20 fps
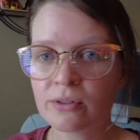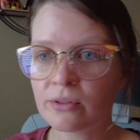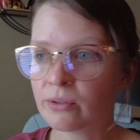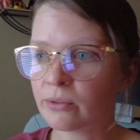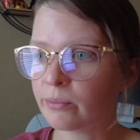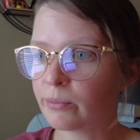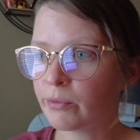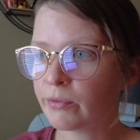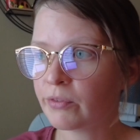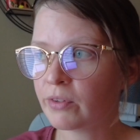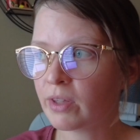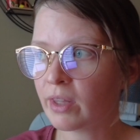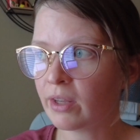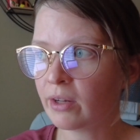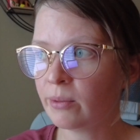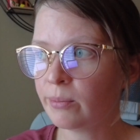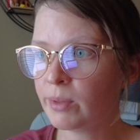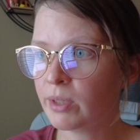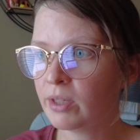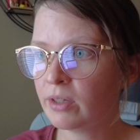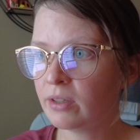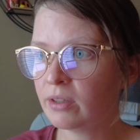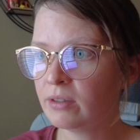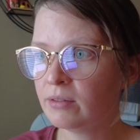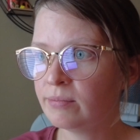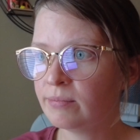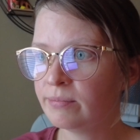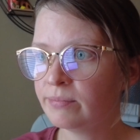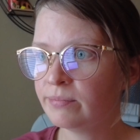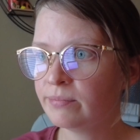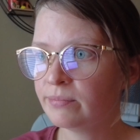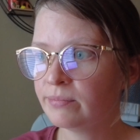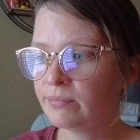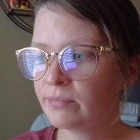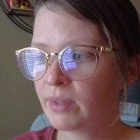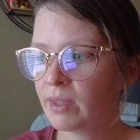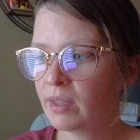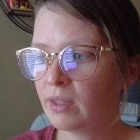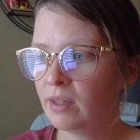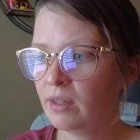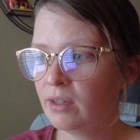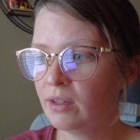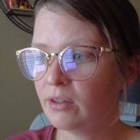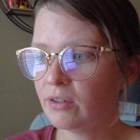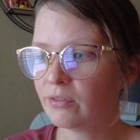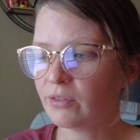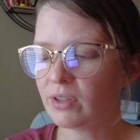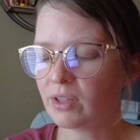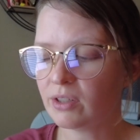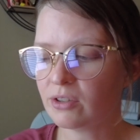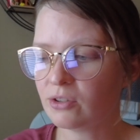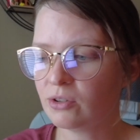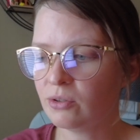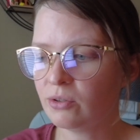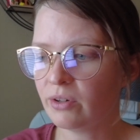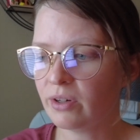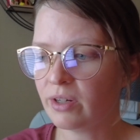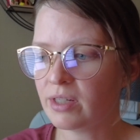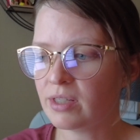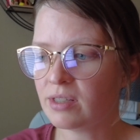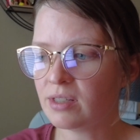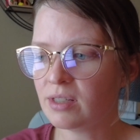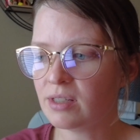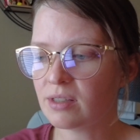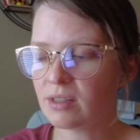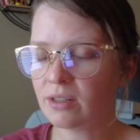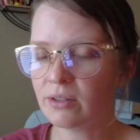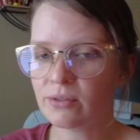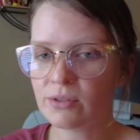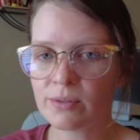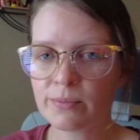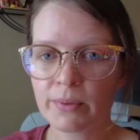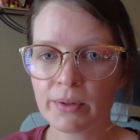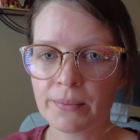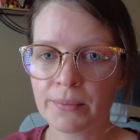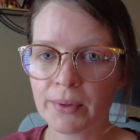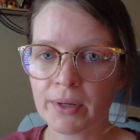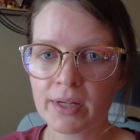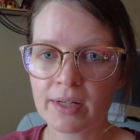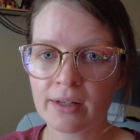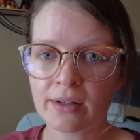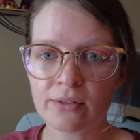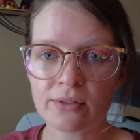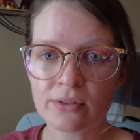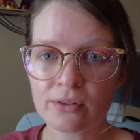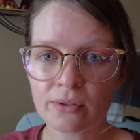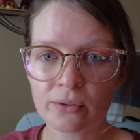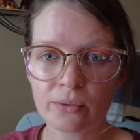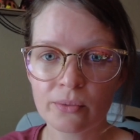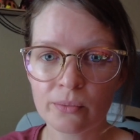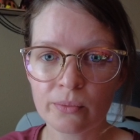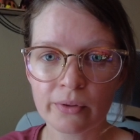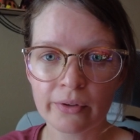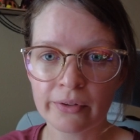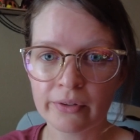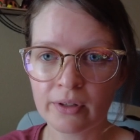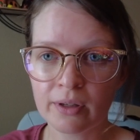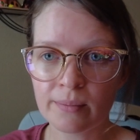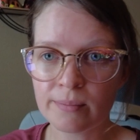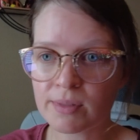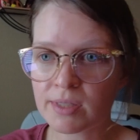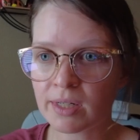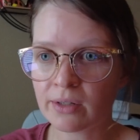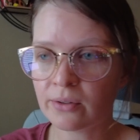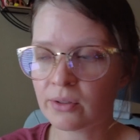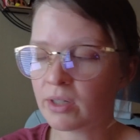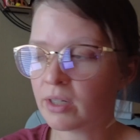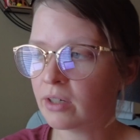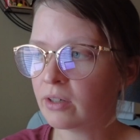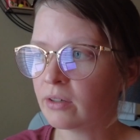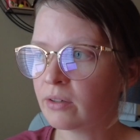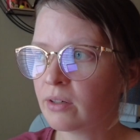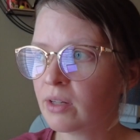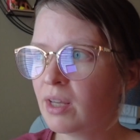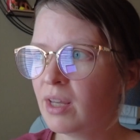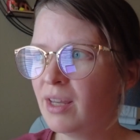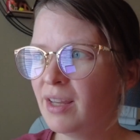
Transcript: so hopefully that'll be good. Hopefully not too crazy, because I know it's spring break now, so the whole world comes down here.